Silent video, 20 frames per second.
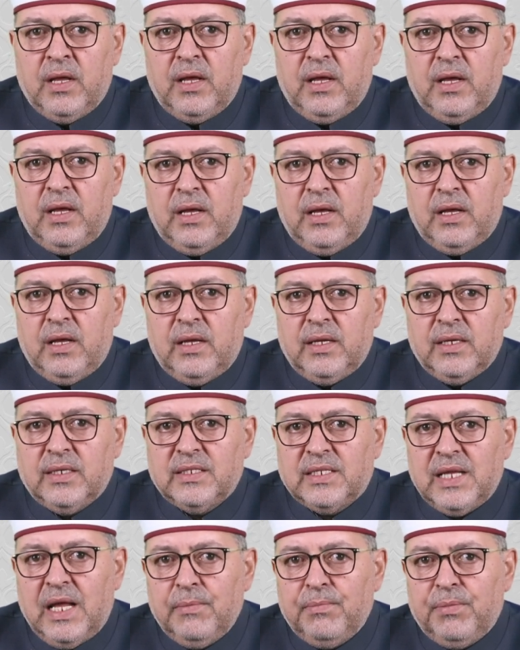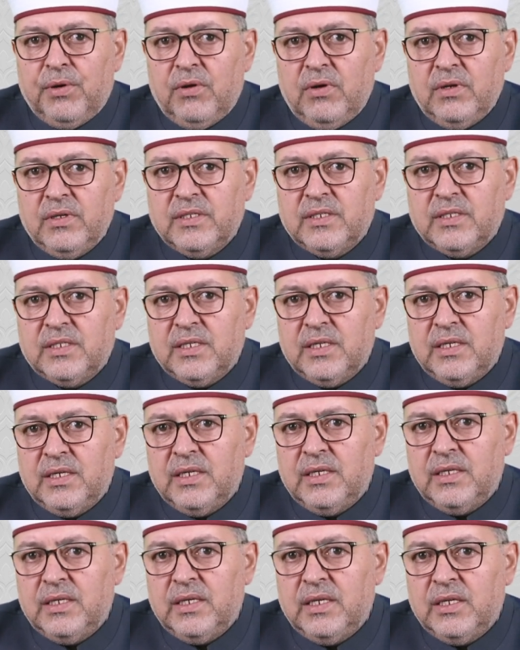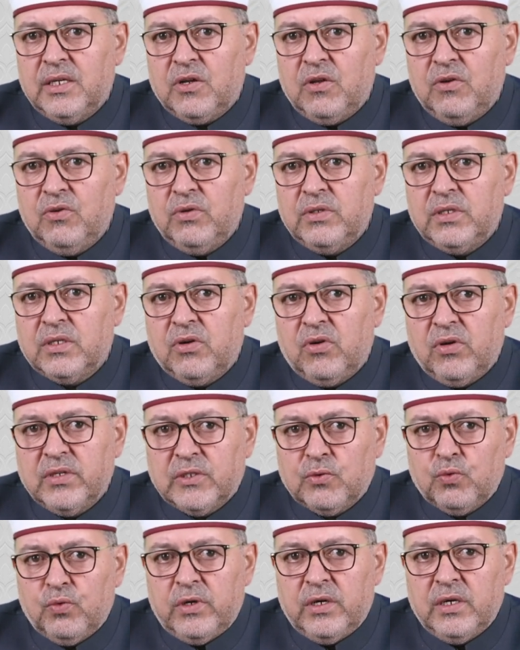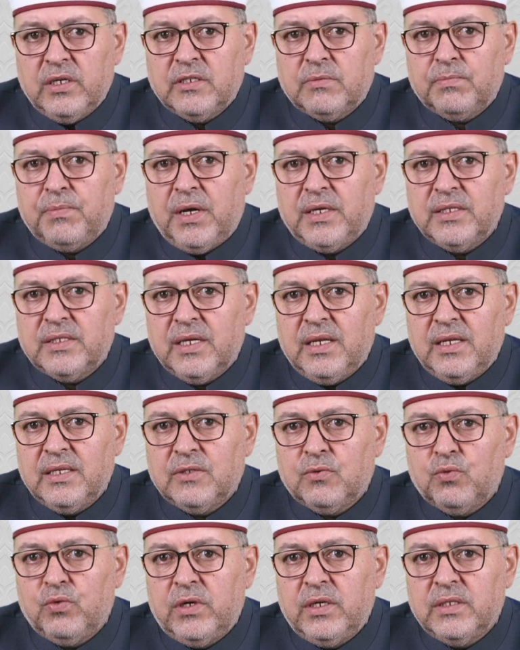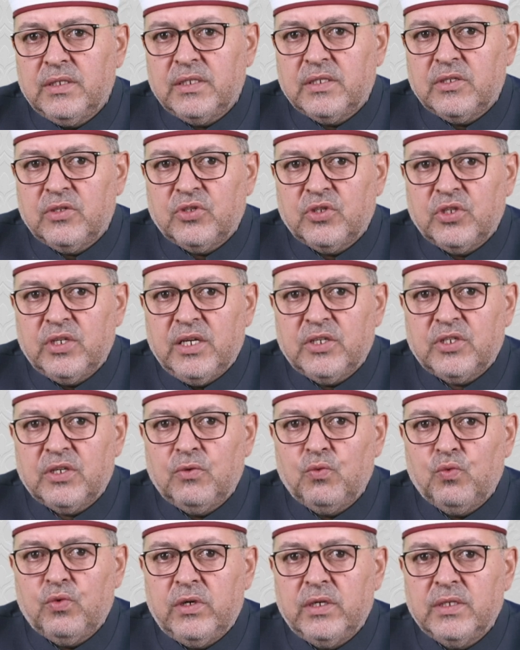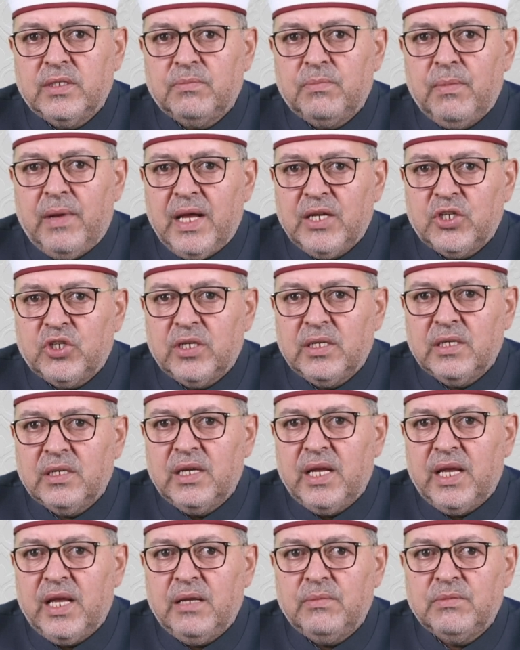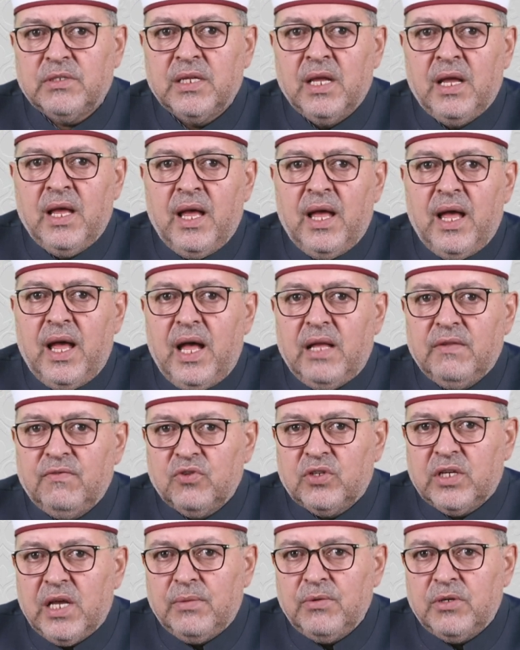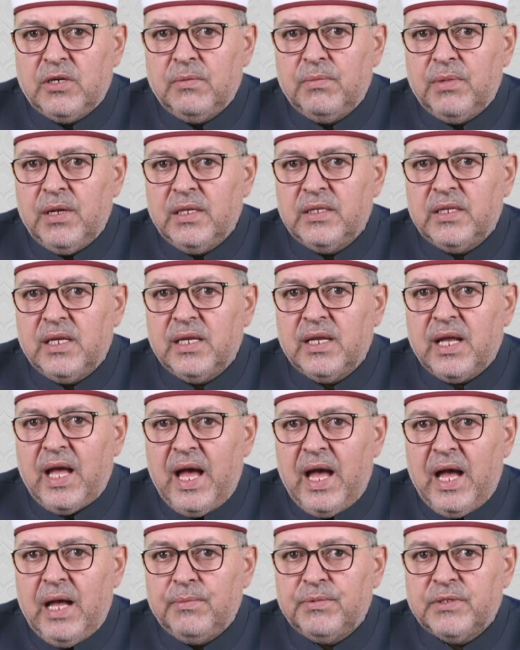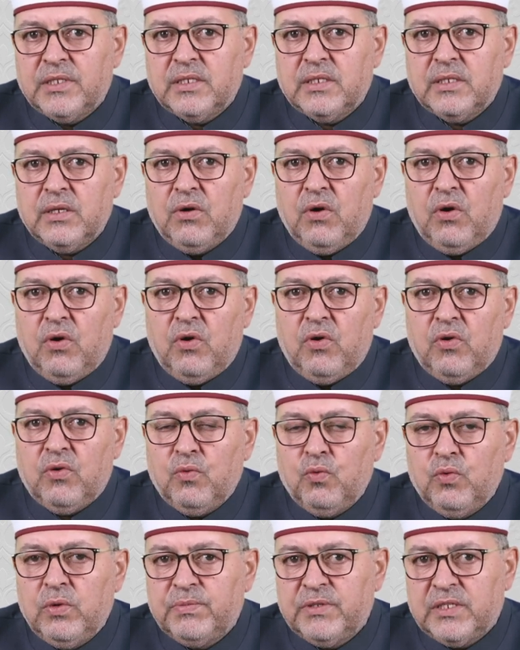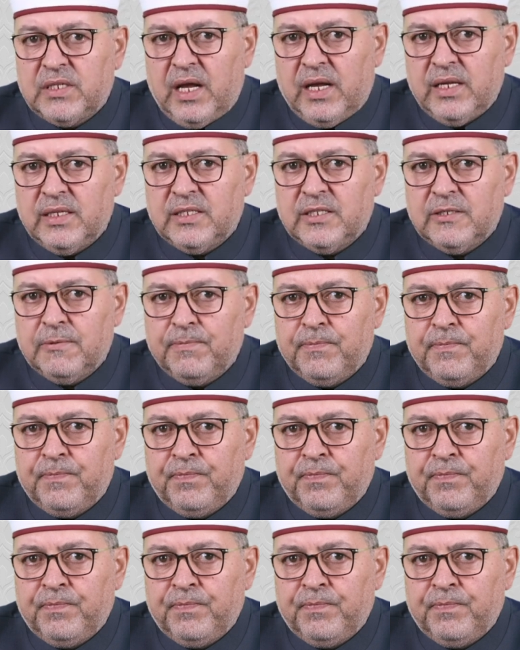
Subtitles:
Examples include crosswords, puzzles, words association, word matching games, and vocabulary building apps or websites.